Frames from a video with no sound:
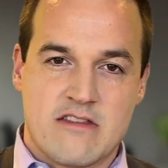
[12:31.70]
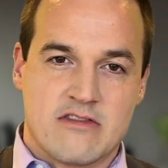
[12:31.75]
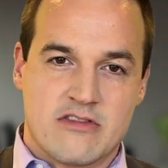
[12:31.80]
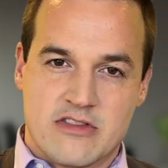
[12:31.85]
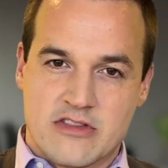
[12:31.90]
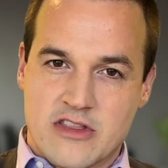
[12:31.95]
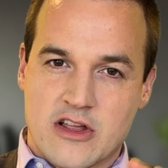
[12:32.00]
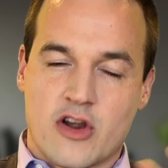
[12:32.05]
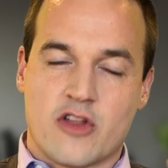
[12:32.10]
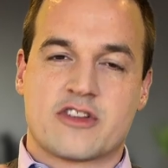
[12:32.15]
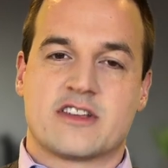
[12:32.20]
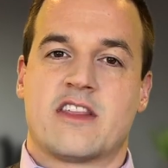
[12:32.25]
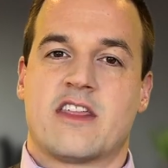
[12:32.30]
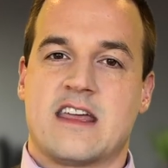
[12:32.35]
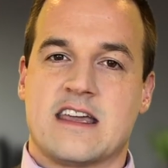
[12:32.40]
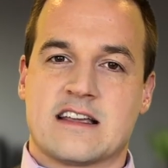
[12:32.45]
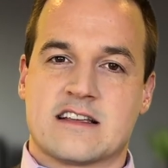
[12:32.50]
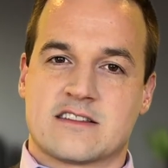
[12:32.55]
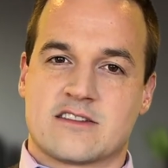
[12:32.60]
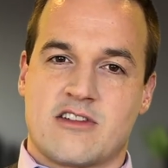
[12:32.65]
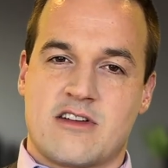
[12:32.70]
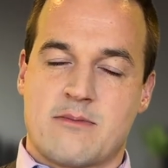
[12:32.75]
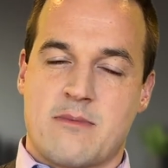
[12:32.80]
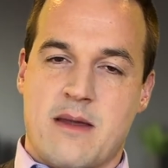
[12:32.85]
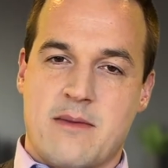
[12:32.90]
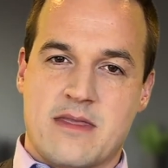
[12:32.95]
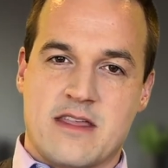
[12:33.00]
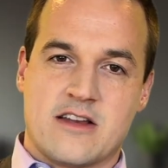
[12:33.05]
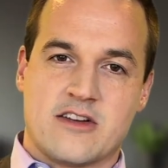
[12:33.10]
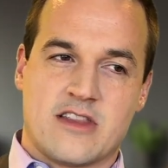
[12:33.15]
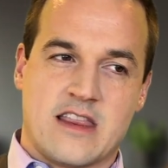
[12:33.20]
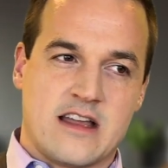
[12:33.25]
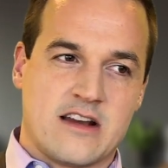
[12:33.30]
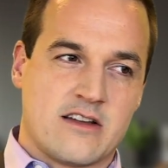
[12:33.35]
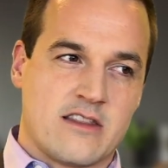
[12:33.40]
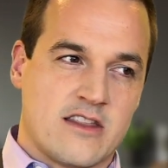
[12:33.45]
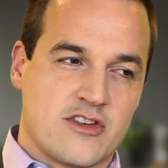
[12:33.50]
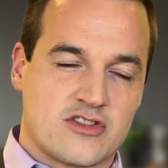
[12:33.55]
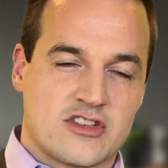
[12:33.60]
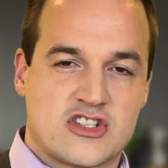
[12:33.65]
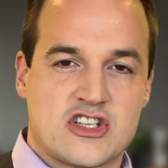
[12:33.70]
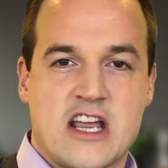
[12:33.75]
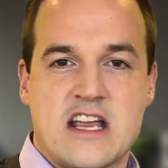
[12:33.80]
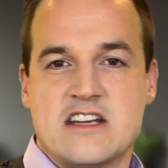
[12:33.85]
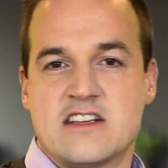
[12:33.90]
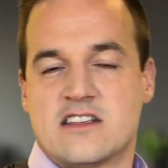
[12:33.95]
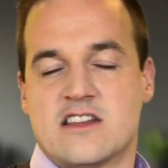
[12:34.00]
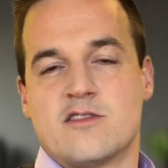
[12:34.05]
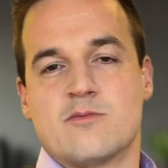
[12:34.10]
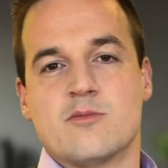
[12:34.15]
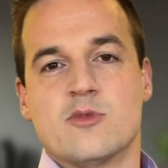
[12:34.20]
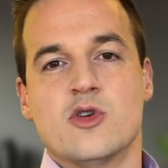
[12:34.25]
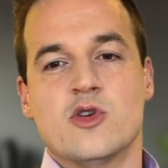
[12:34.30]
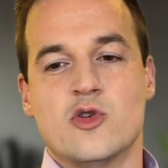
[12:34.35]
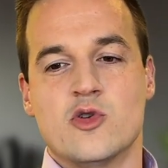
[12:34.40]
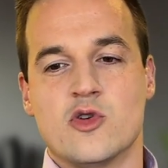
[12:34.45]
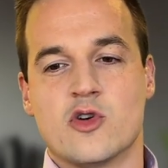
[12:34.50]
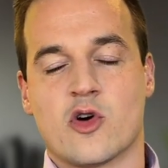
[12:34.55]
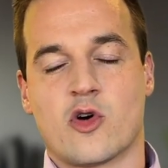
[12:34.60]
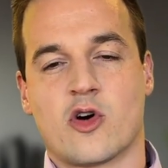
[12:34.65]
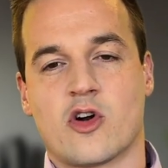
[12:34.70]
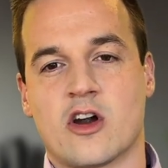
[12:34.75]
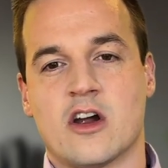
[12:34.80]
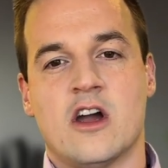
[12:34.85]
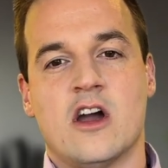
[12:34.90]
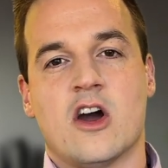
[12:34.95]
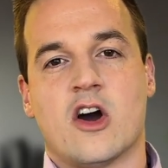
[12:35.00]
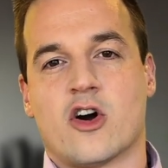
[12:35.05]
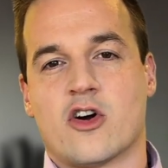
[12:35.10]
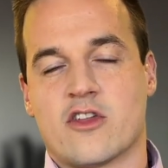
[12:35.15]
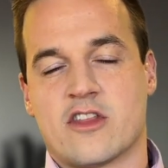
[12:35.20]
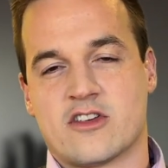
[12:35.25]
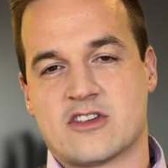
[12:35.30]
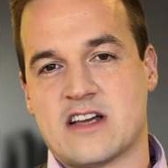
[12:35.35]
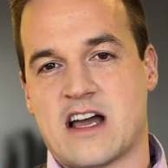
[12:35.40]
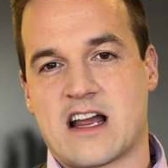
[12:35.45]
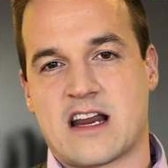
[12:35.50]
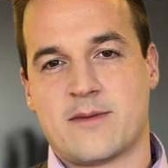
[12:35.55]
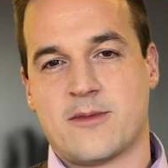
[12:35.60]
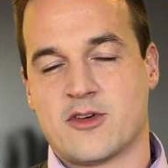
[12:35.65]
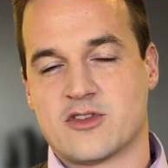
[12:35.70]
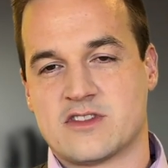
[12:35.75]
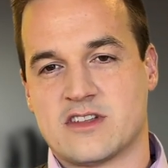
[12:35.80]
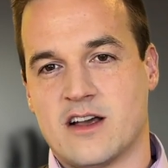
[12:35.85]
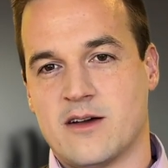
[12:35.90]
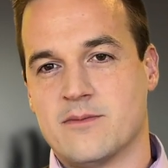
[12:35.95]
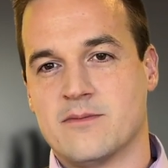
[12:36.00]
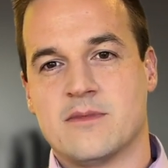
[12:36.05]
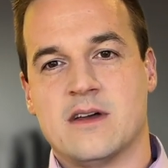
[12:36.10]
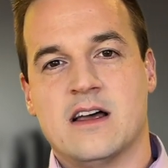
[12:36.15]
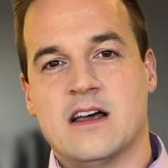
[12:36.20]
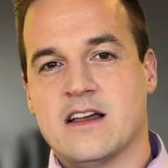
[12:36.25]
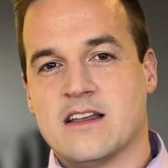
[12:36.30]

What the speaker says: little things, right? Maybe there's a change in their mood, or they're talking about some,